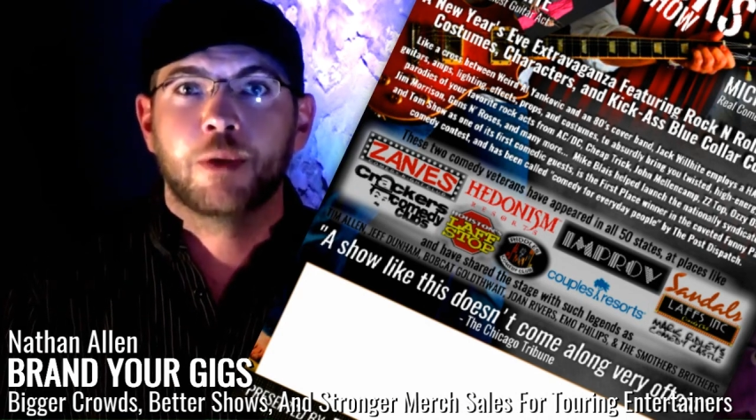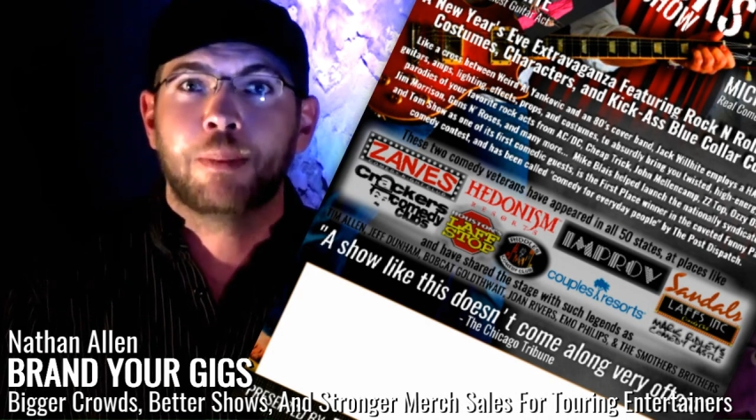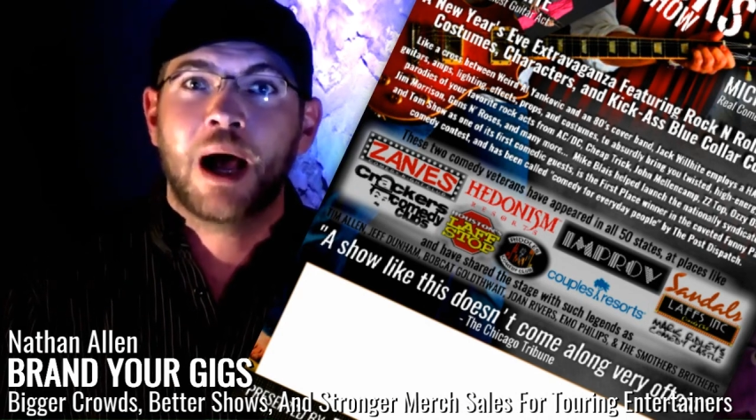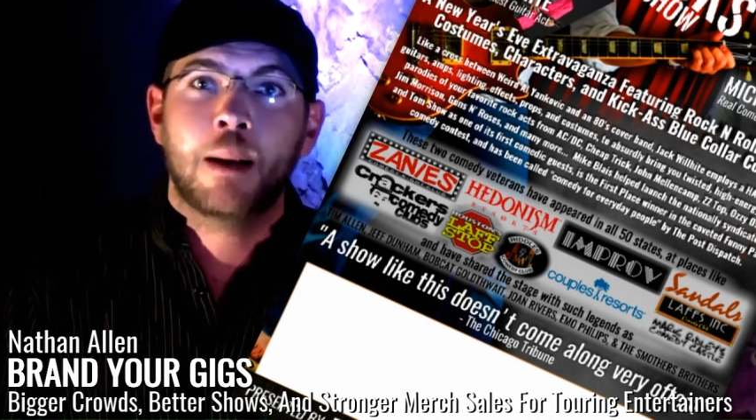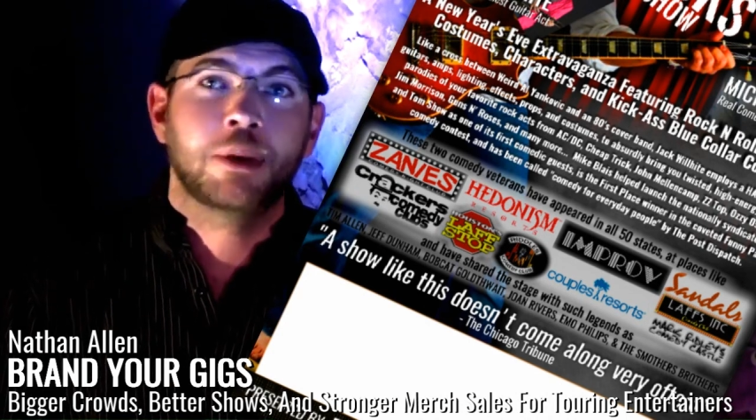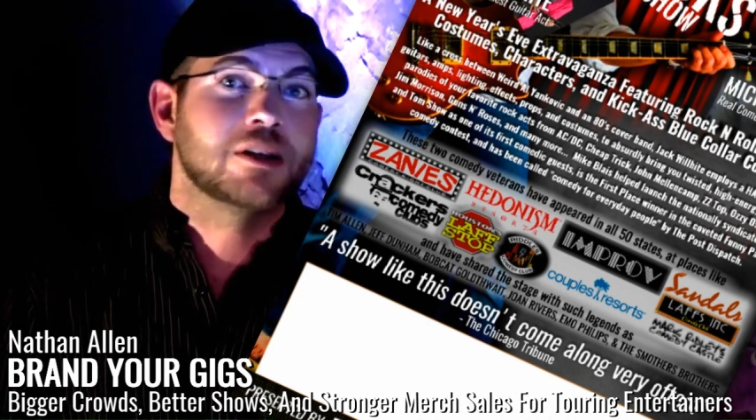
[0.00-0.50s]
The
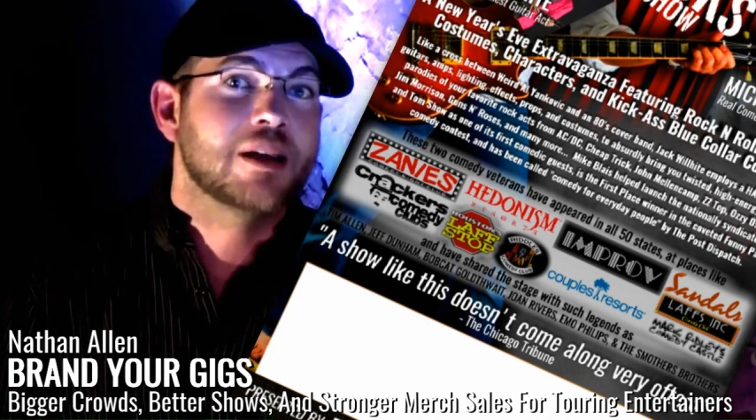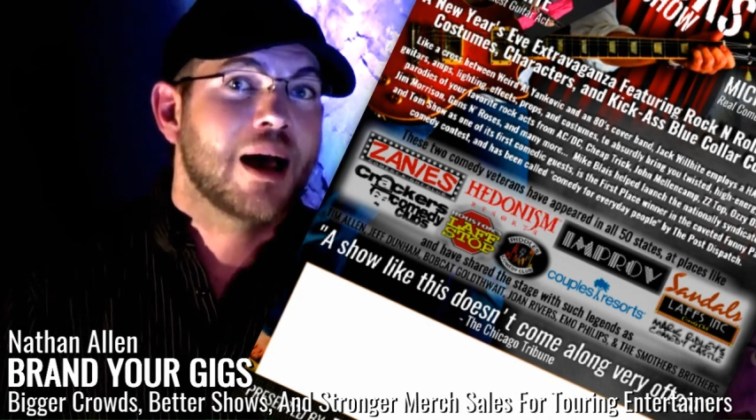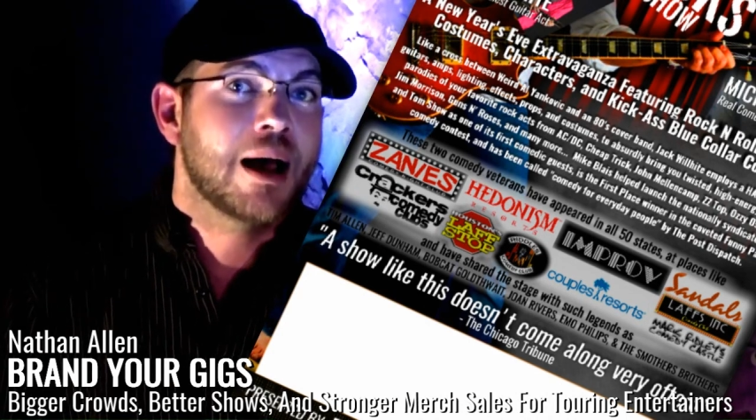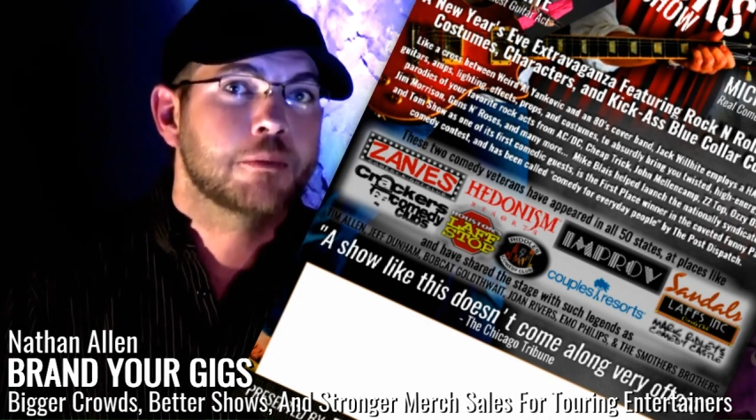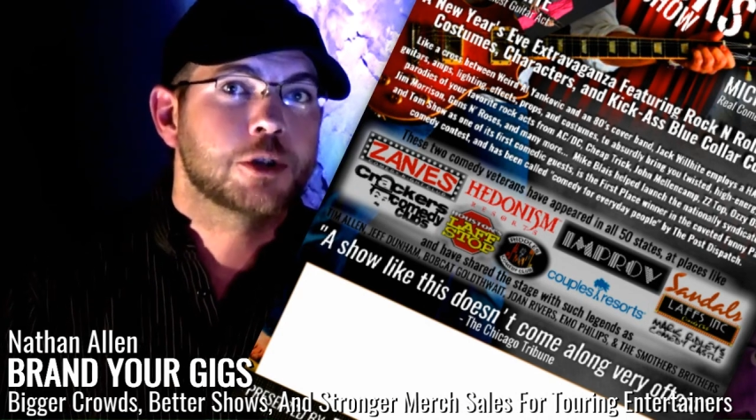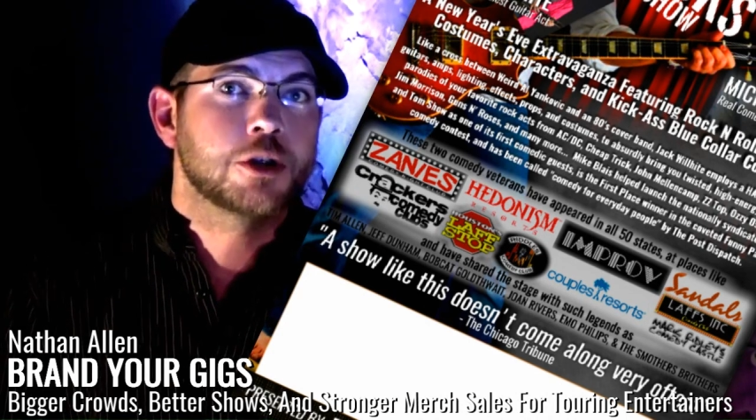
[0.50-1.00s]
Bob and
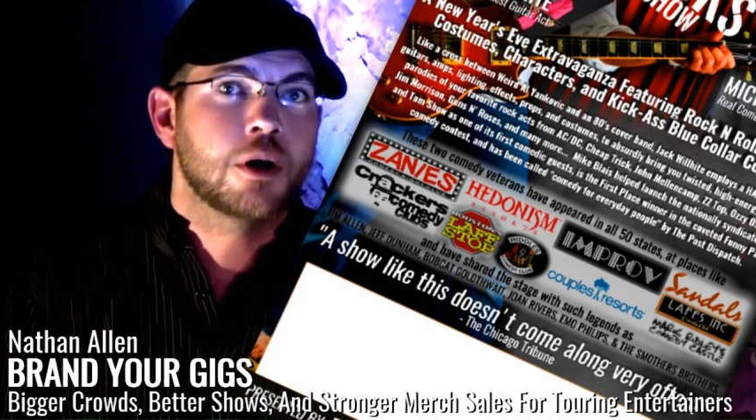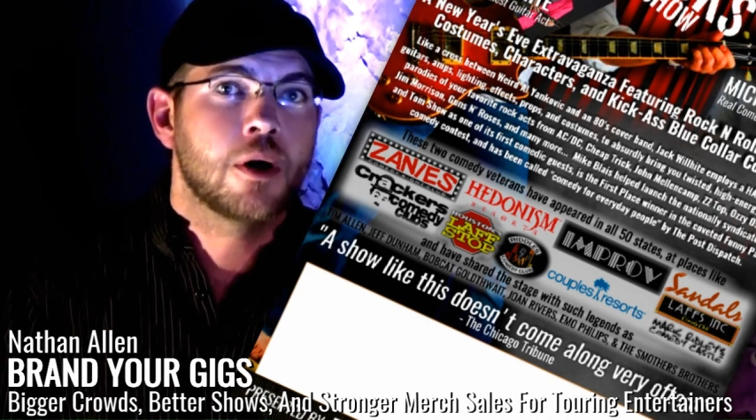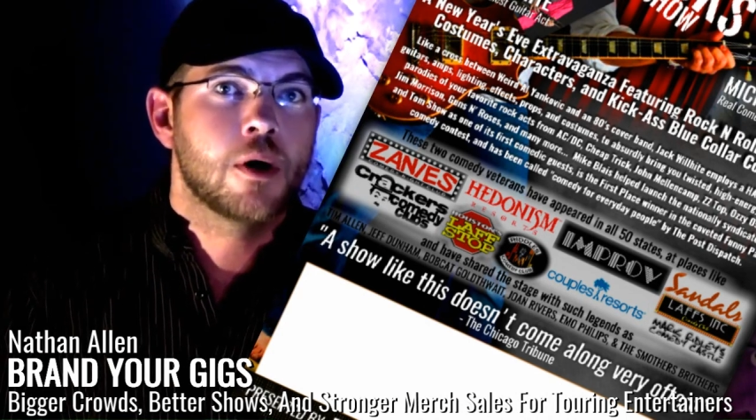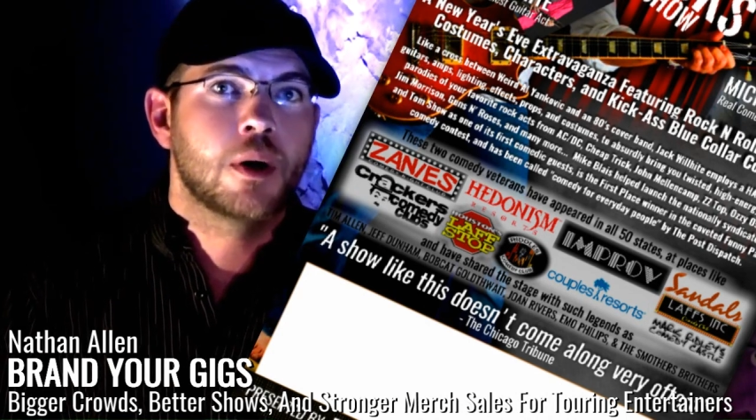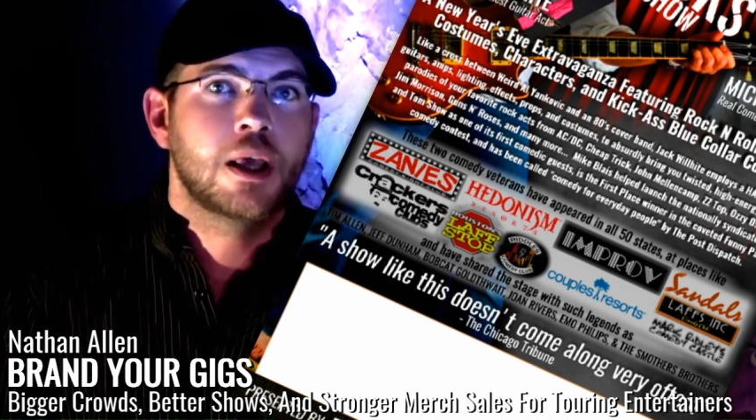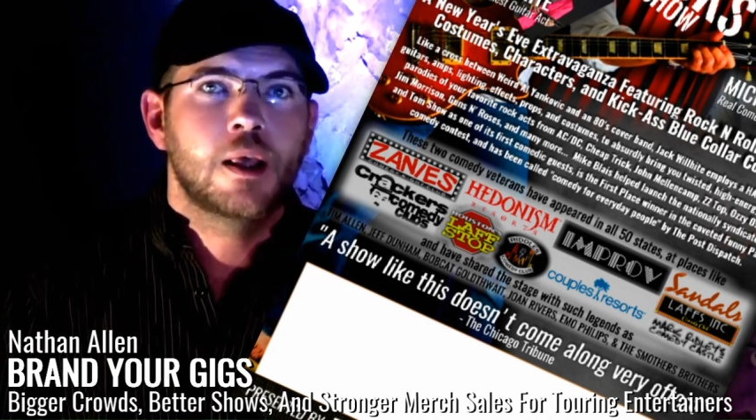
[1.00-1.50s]
Tom
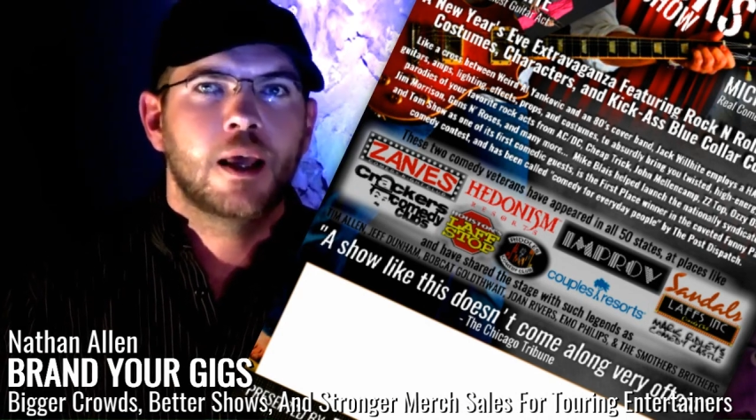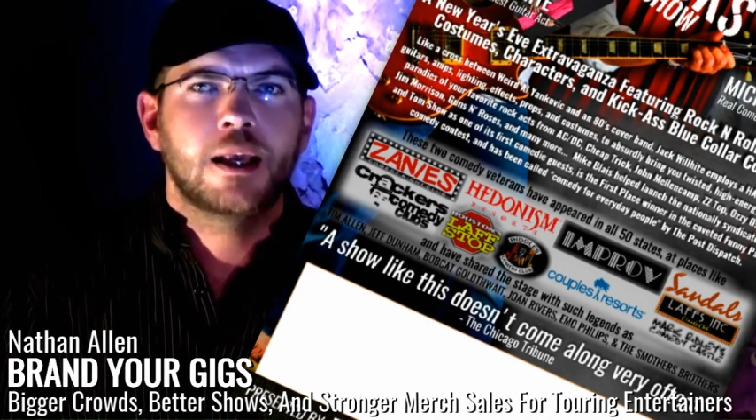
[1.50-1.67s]
Show,